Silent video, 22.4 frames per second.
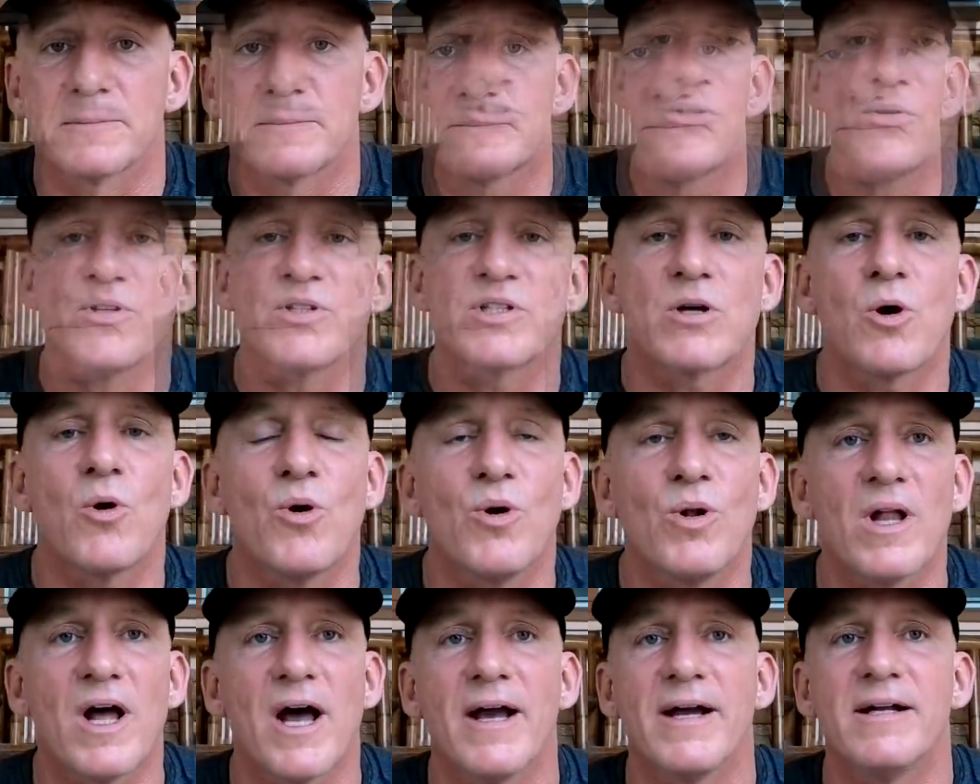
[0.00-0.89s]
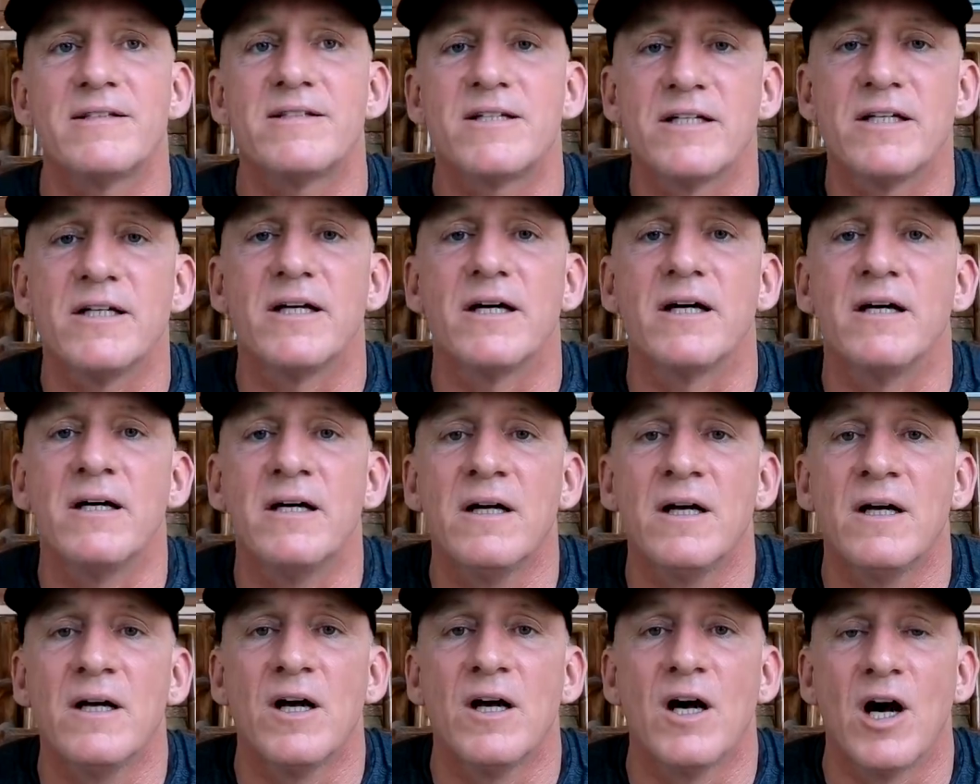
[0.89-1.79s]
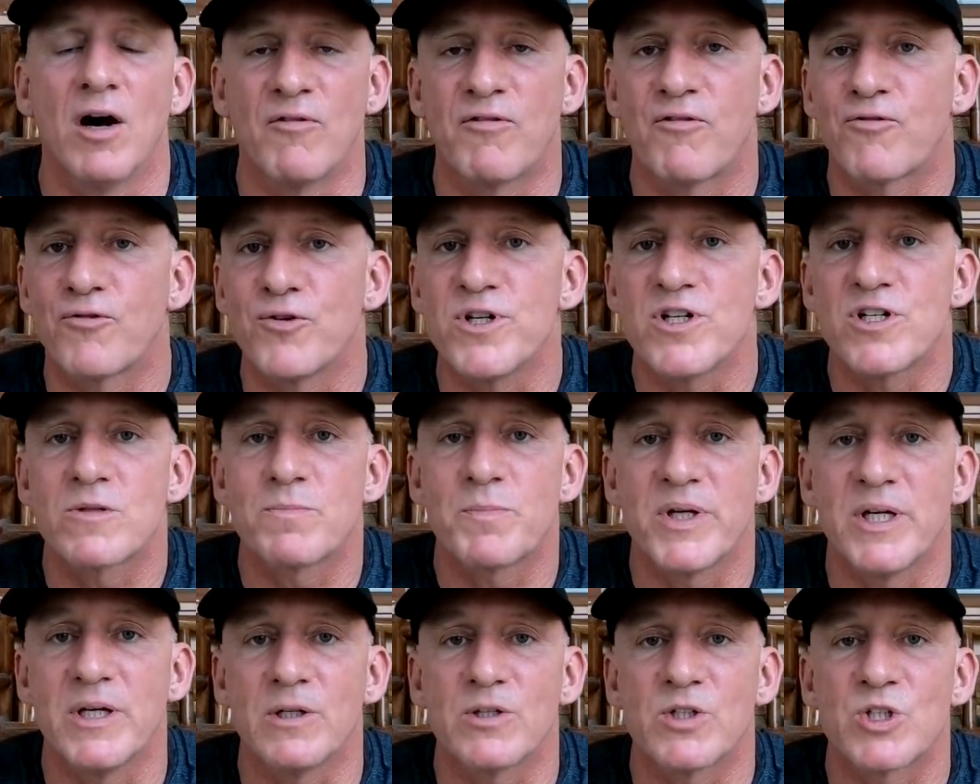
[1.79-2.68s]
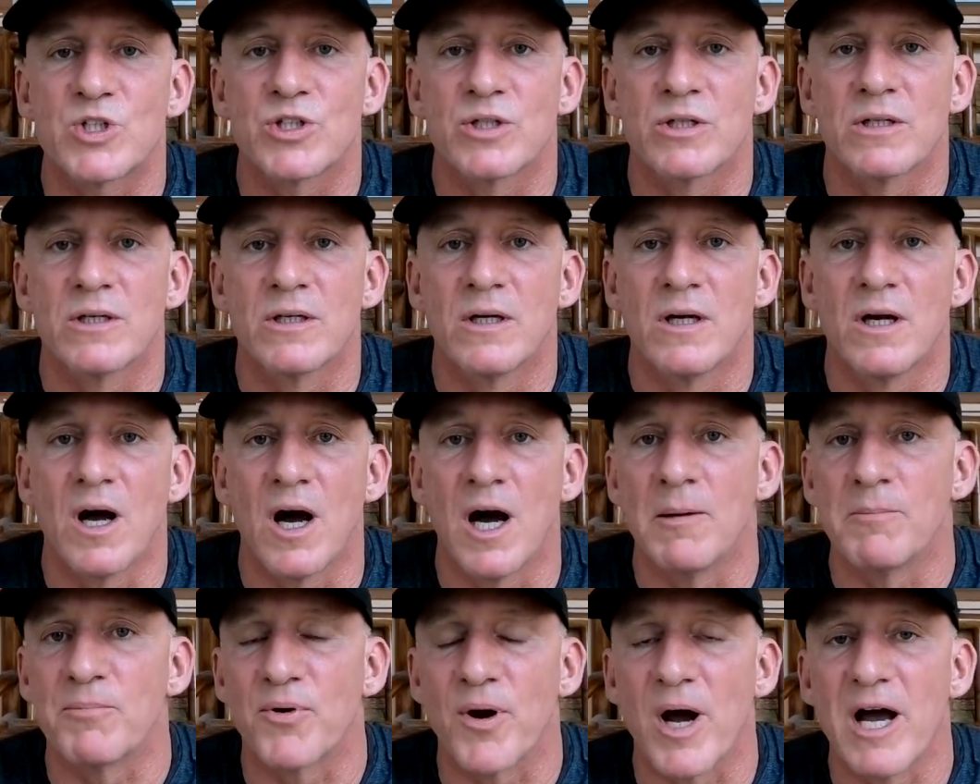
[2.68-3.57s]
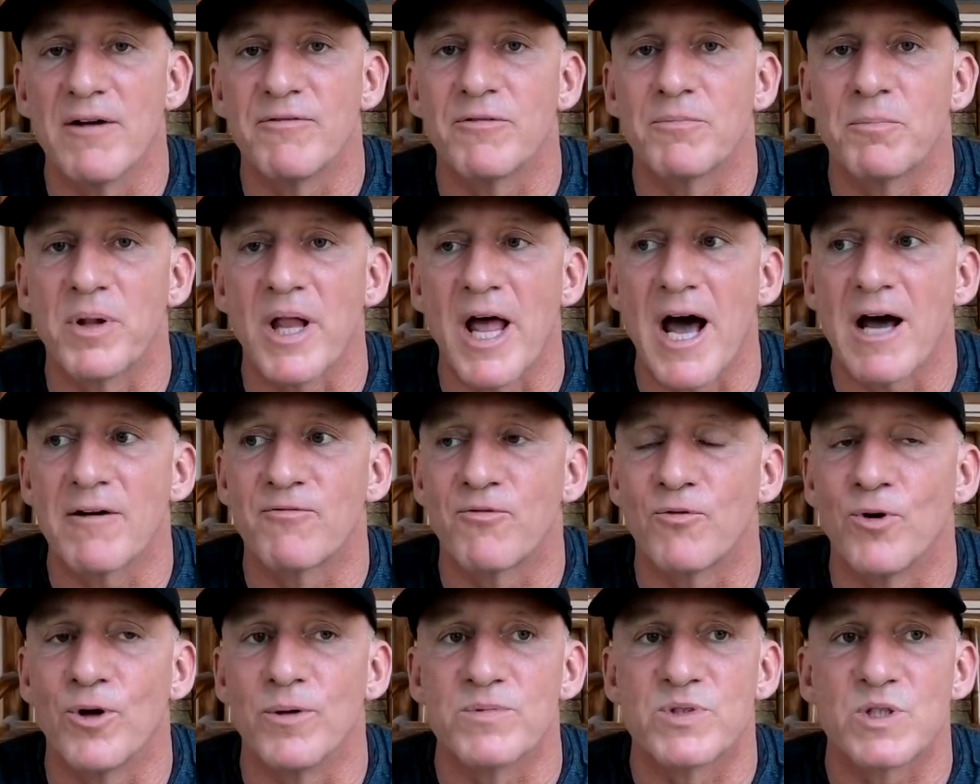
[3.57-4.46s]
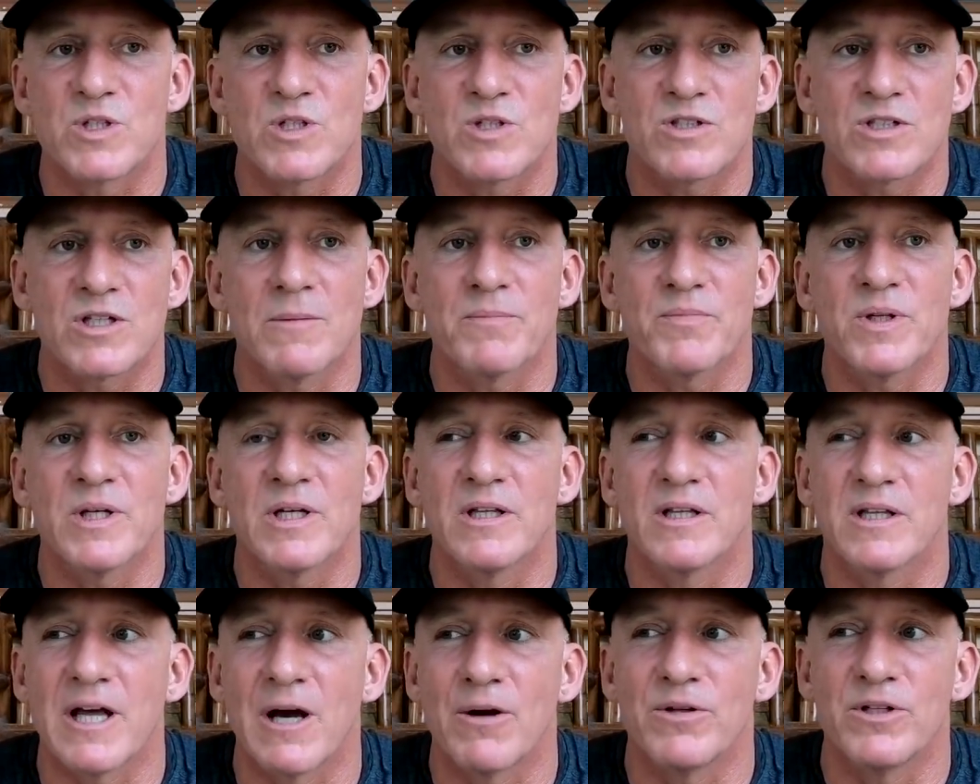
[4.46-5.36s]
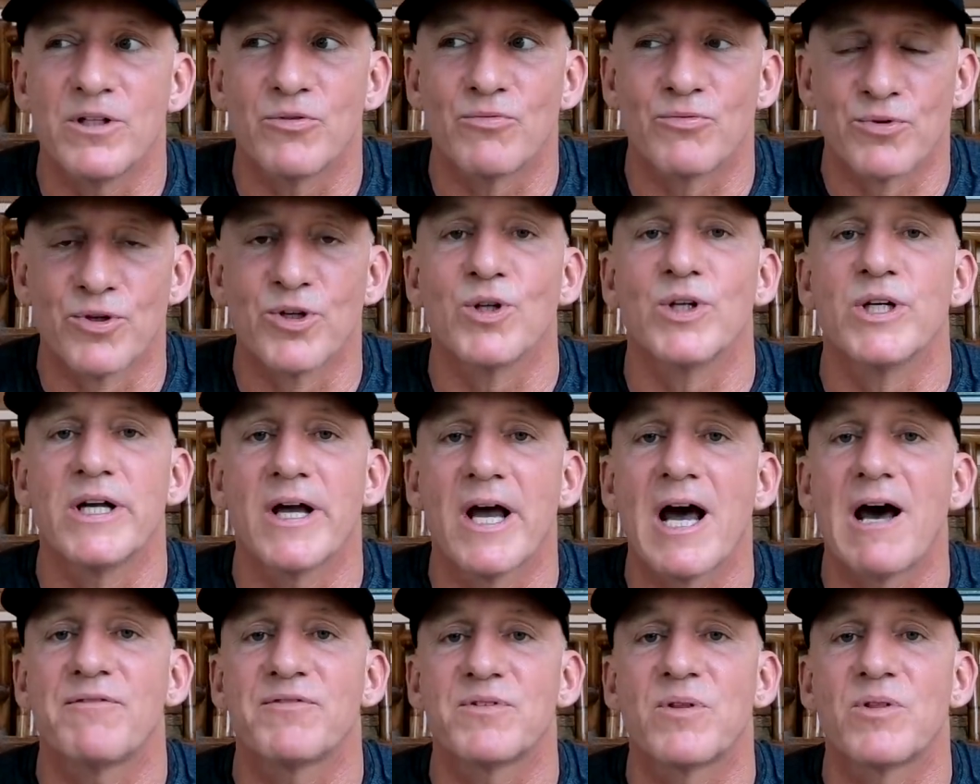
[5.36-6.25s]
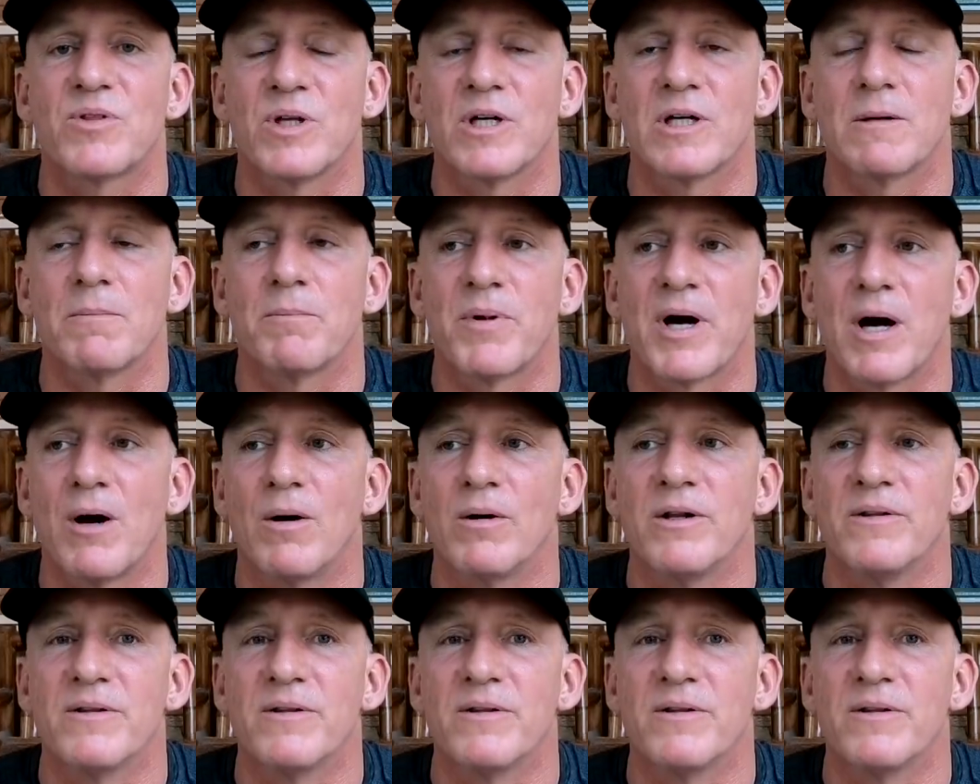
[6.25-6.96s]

So this whole idea of free speech on private platforms, this is something that you really have to think about.